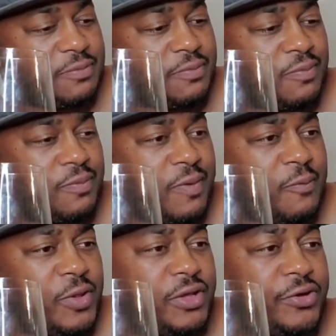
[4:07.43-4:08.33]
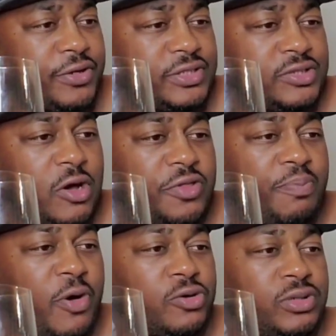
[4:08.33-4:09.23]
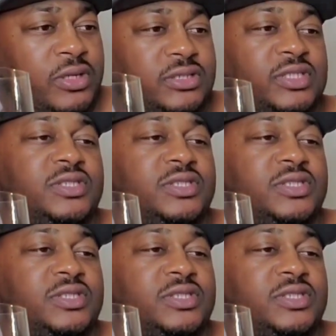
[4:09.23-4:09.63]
I'm really curious. It's called this